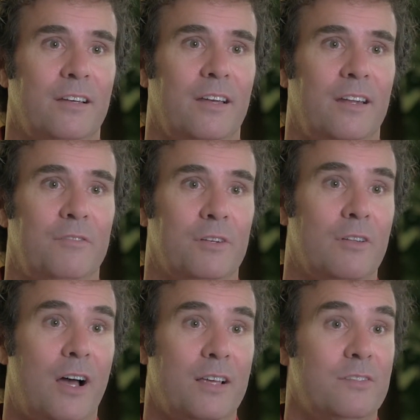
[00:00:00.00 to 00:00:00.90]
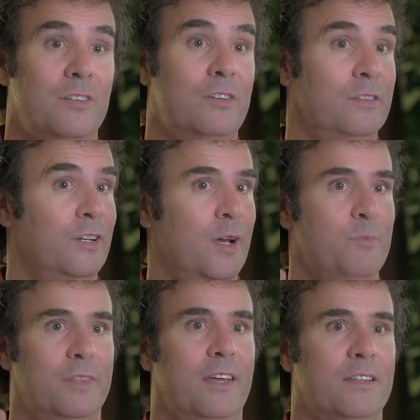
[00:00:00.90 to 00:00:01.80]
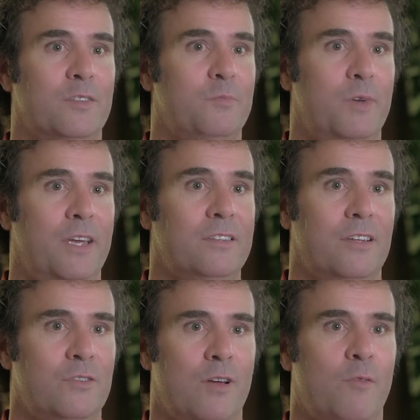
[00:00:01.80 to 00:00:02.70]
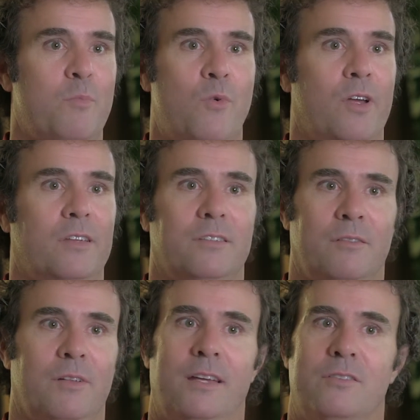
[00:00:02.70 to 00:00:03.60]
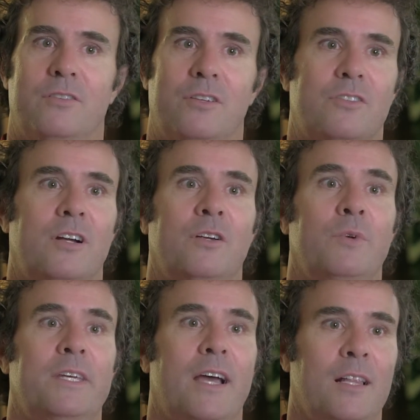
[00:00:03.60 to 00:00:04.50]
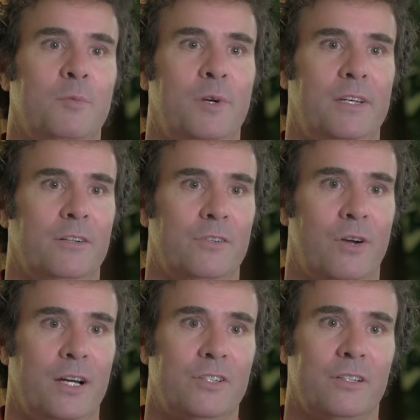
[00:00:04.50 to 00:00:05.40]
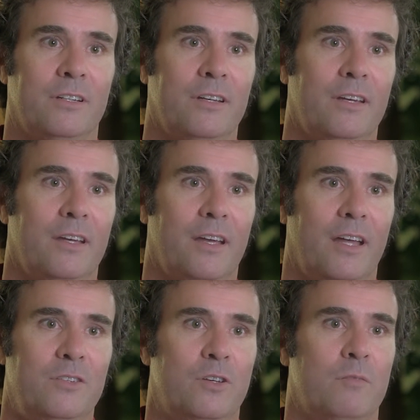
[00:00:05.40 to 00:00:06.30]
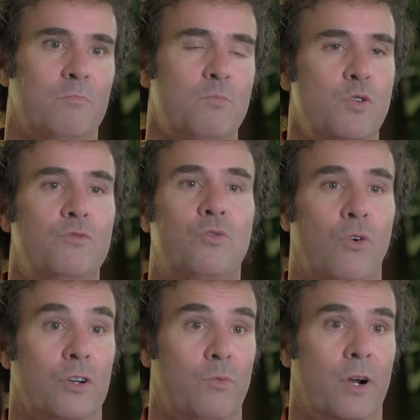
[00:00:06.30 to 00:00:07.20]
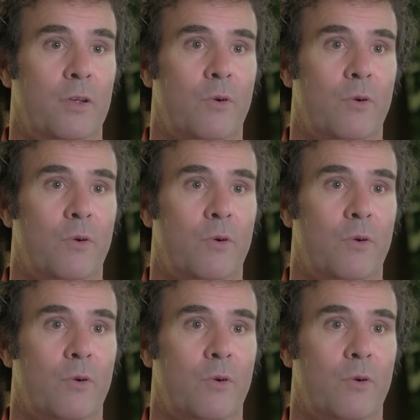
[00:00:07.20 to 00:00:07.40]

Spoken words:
And if you're lost, then you can look up at that space and you have a point to start to recalibrate your direction, and you can move towards where you